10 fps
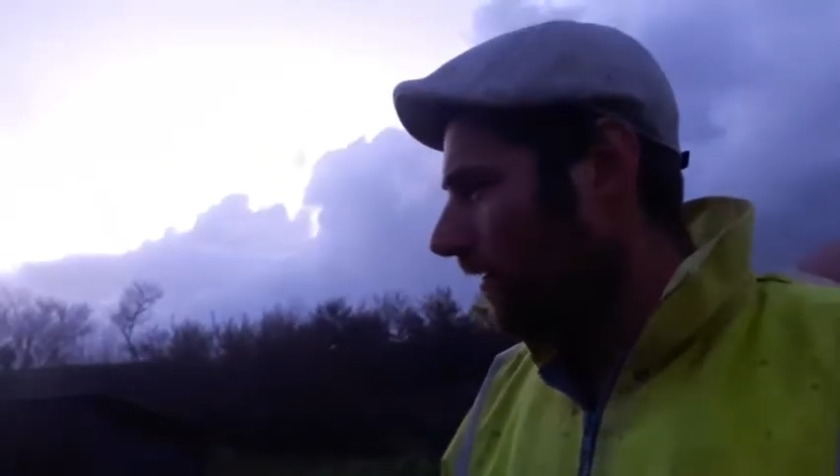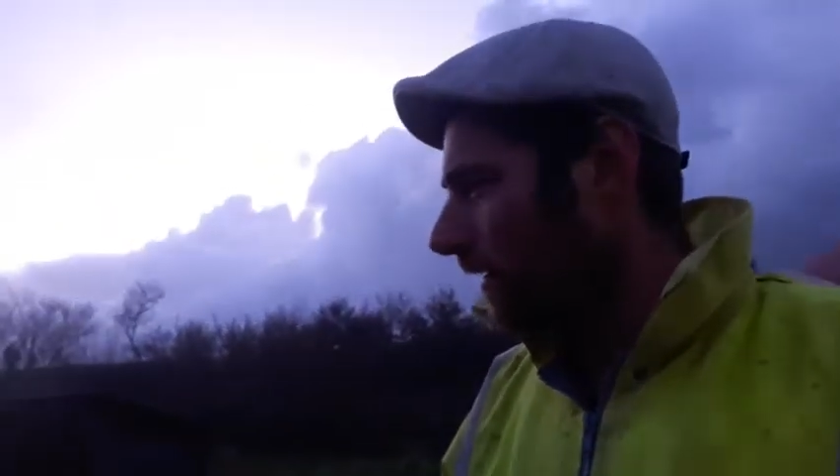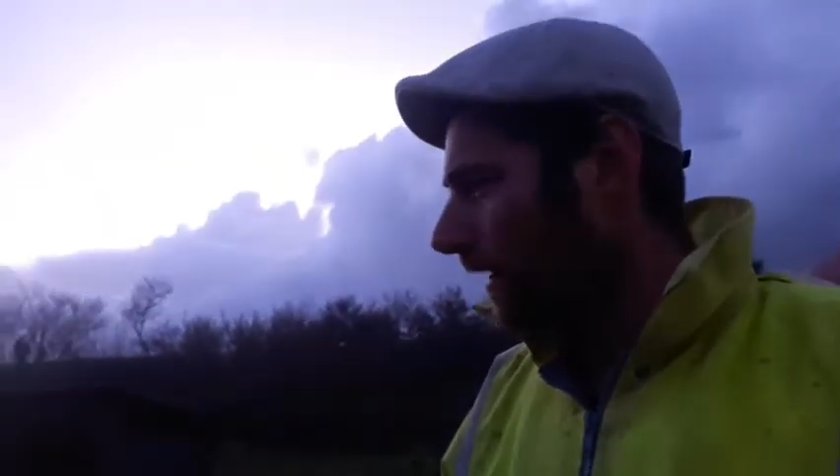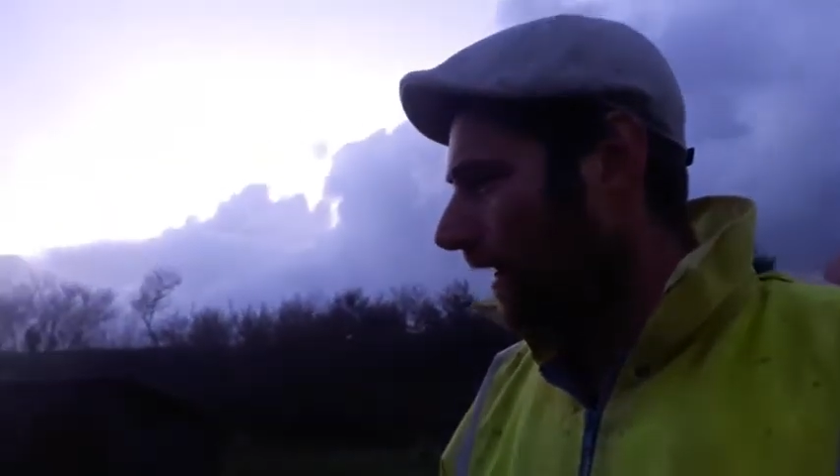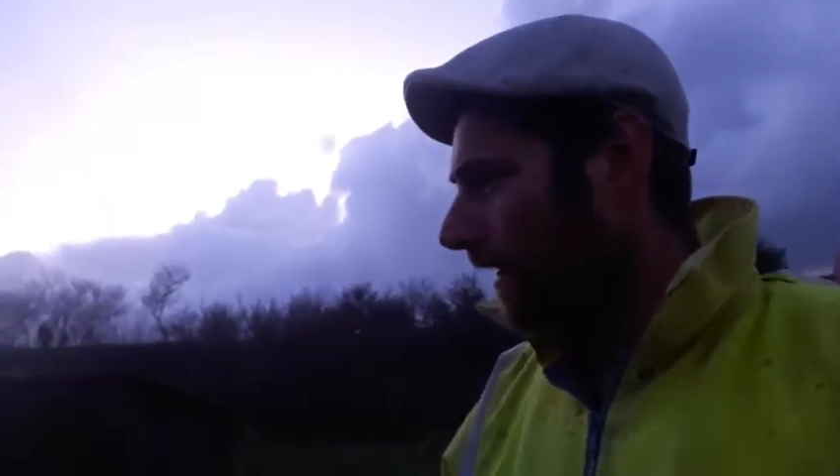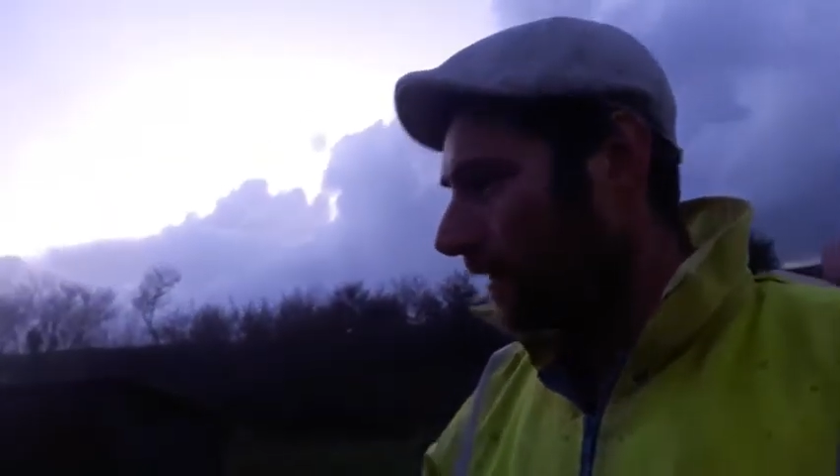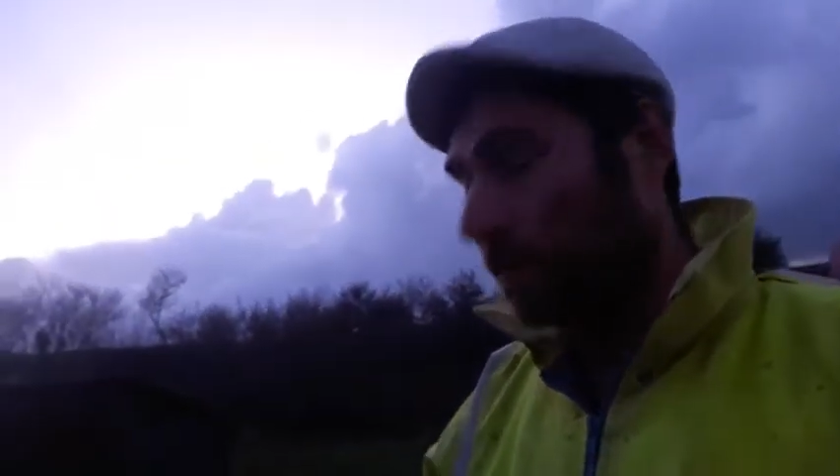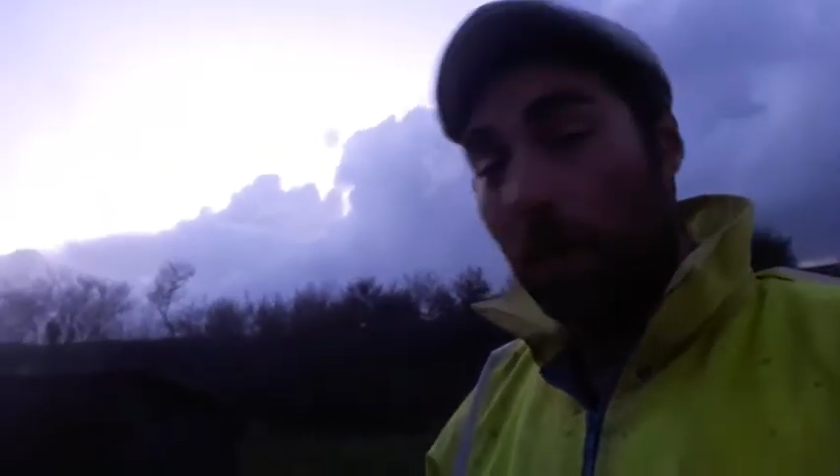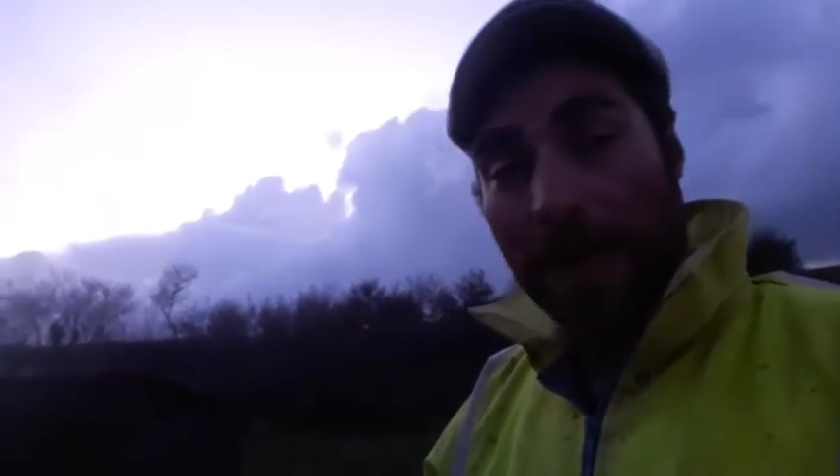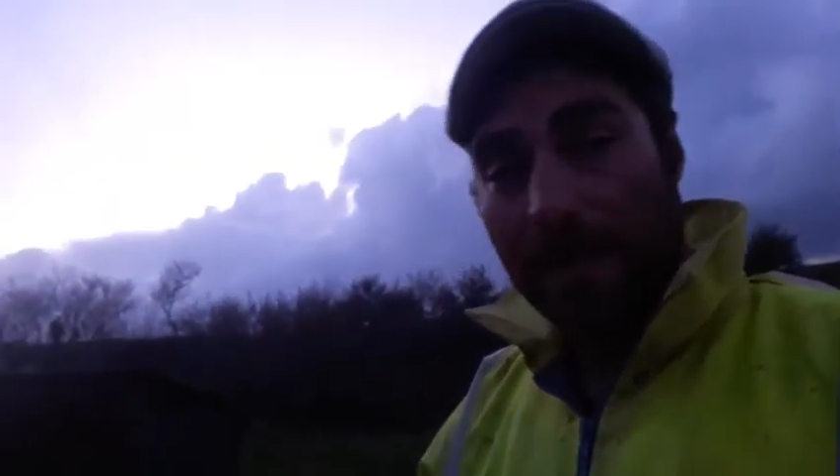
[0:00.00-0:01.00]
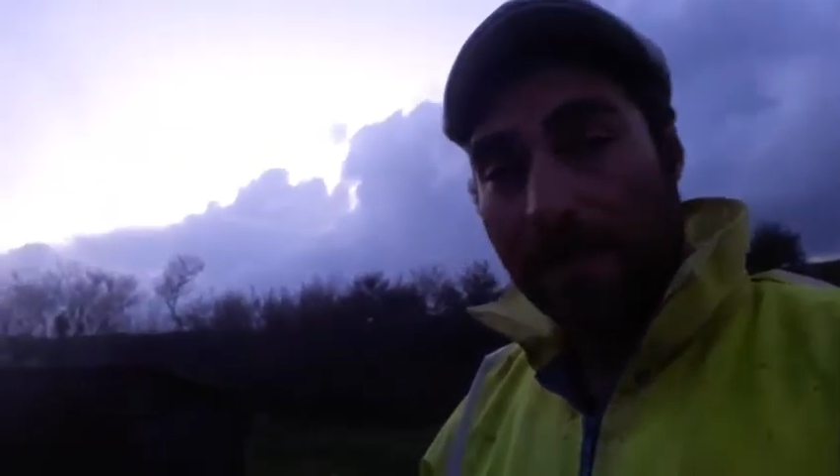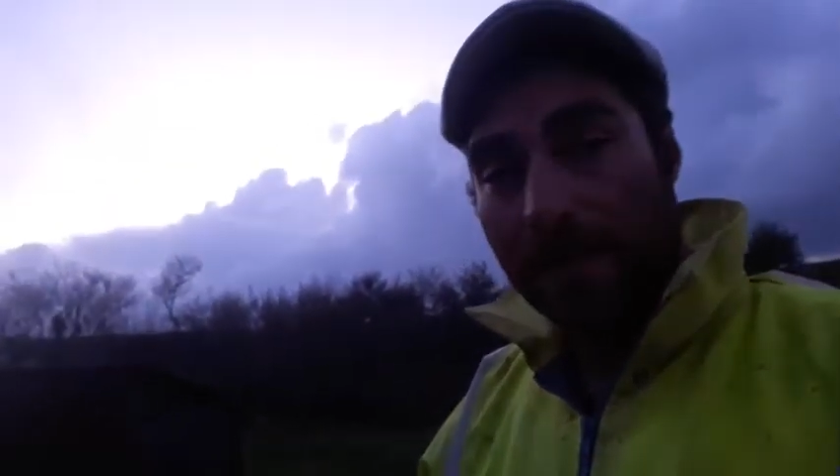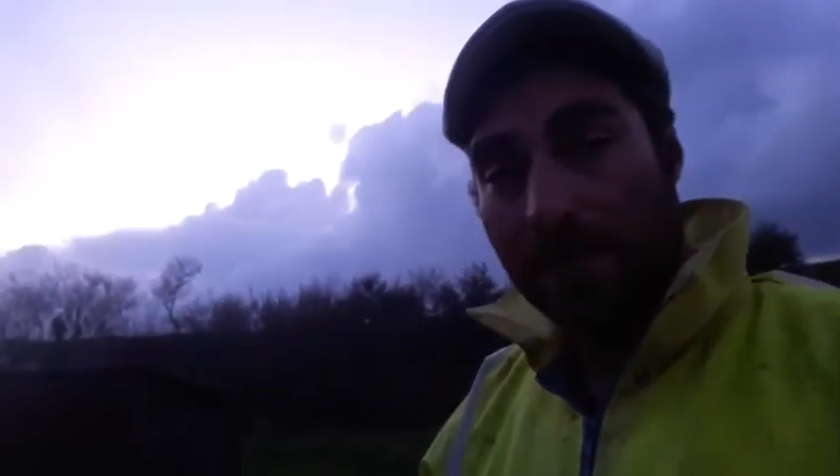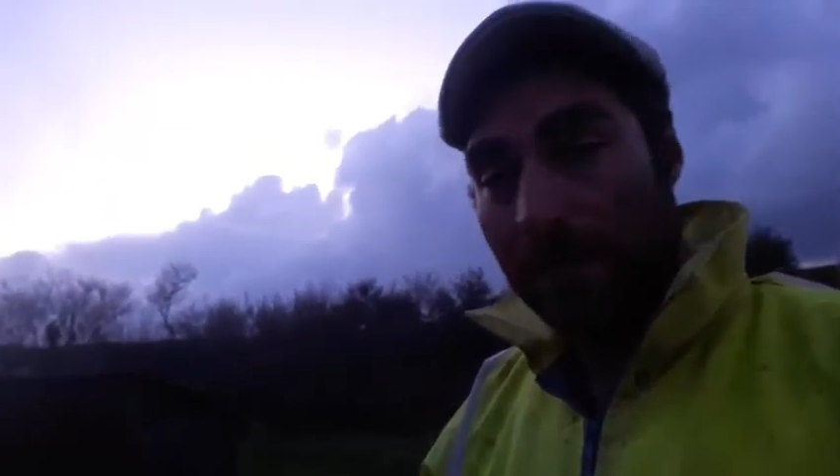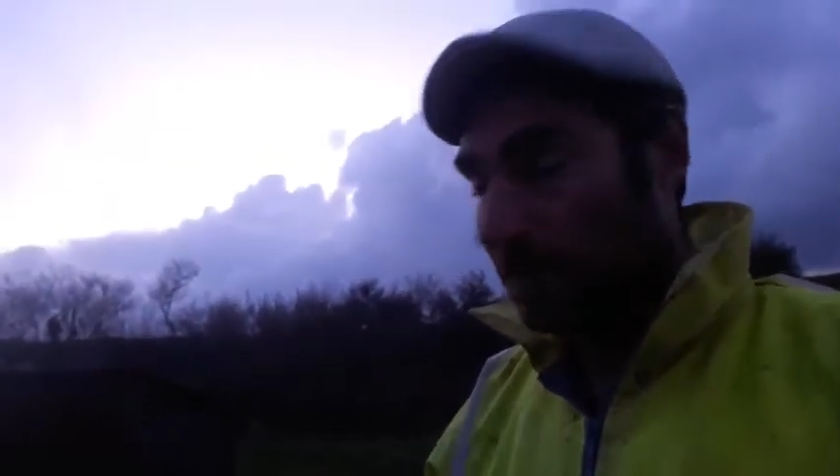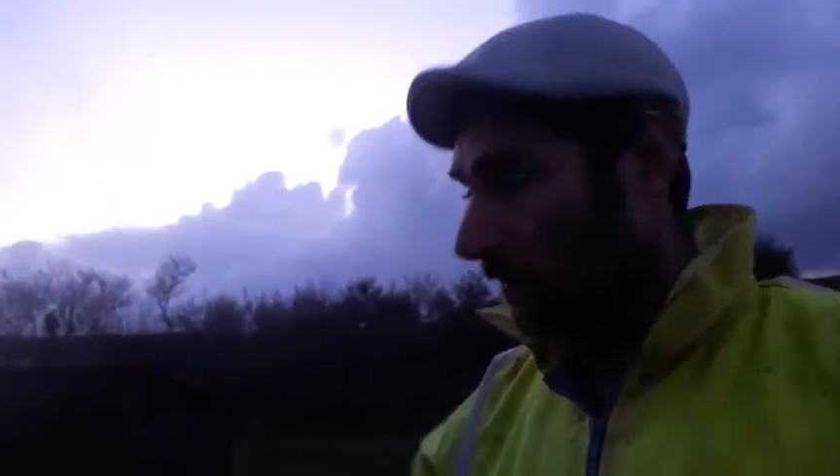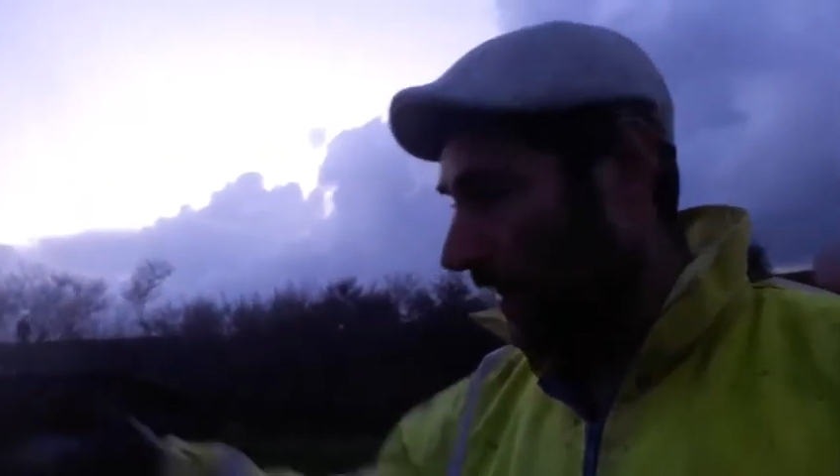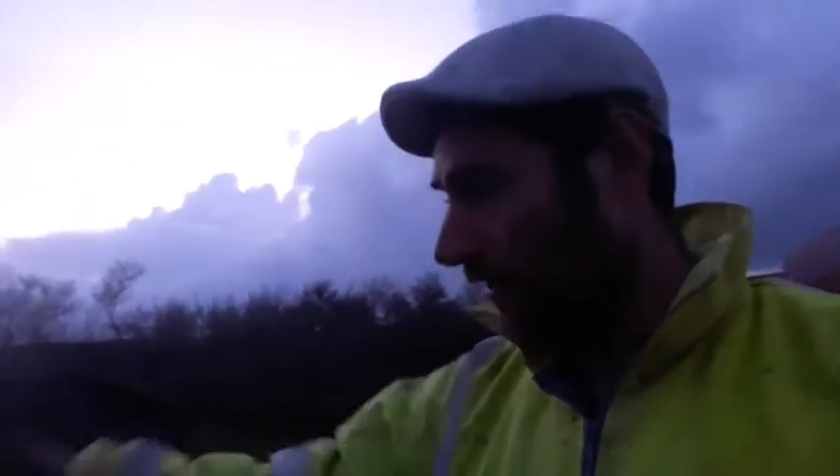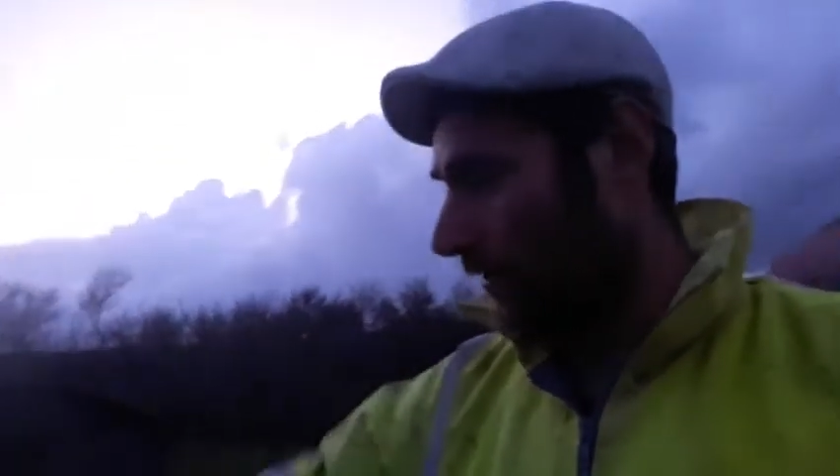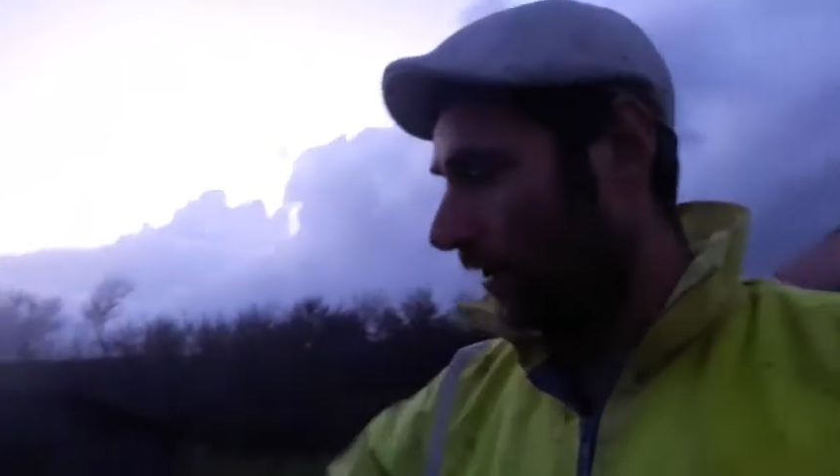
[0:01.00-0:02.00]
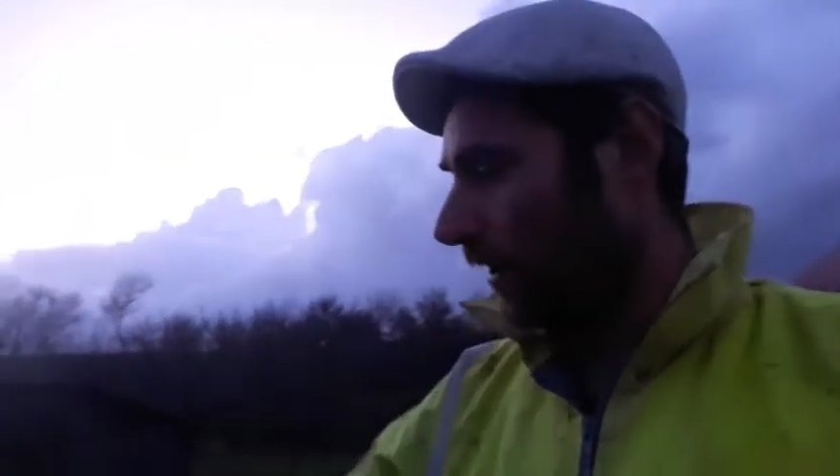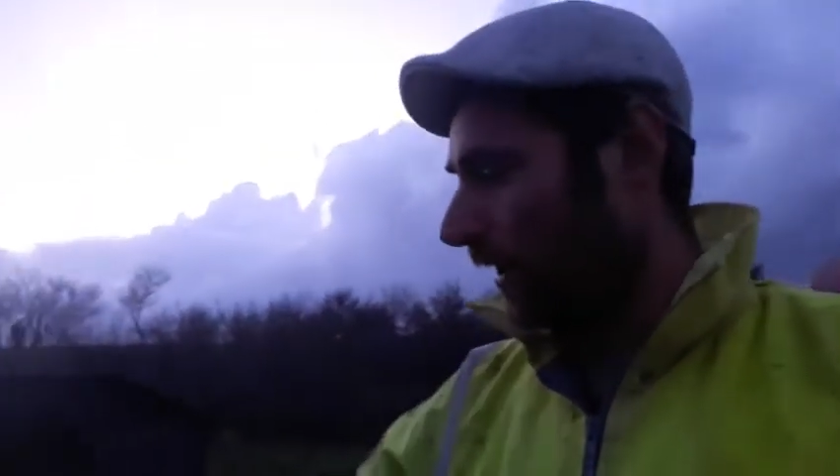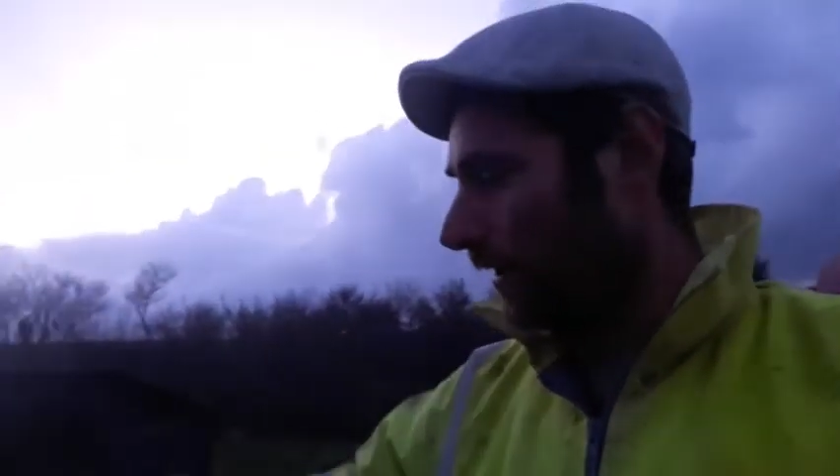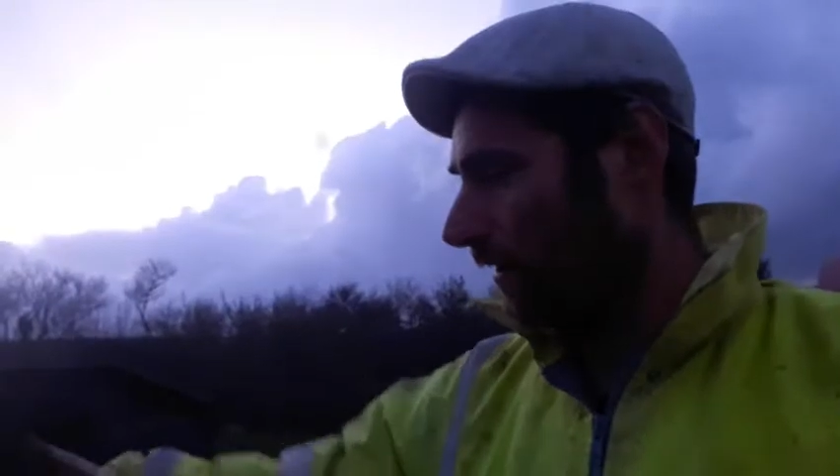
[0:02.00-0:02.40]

you're getting less waste because as you're cutting,